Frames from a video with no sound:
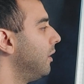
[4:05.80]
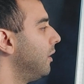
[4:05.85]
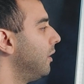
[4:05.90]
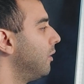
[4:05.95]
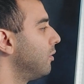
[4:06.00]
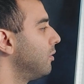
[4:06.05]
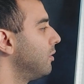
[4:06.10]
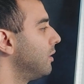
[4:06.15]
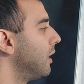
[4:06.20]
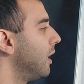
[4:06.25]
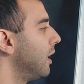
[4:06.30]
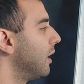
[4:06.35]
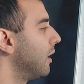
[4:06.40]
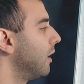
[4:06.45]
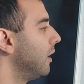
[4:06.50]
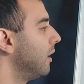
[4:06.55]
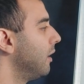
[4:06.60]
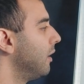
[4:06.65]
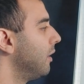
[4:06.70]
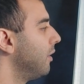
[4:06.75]
looks
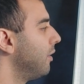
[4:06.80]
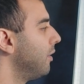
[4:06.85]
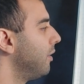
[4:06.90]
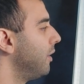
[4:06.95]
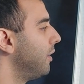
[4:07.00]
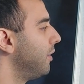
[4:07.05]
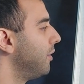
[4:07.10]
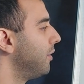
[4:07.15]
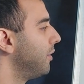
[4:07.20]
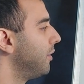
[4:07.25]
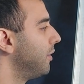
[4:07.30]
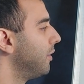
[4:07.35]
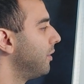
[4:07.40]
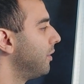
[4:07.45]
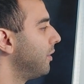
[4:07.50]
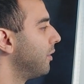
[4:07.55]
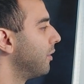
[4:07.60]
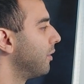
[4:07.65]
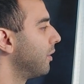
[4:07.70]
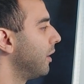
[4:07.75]
like this.
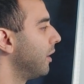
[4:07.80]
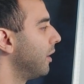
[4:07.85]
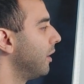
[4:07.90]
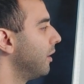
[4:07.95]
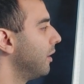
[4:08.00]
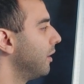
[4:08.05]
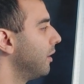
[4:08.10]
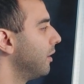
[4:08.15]
Okay,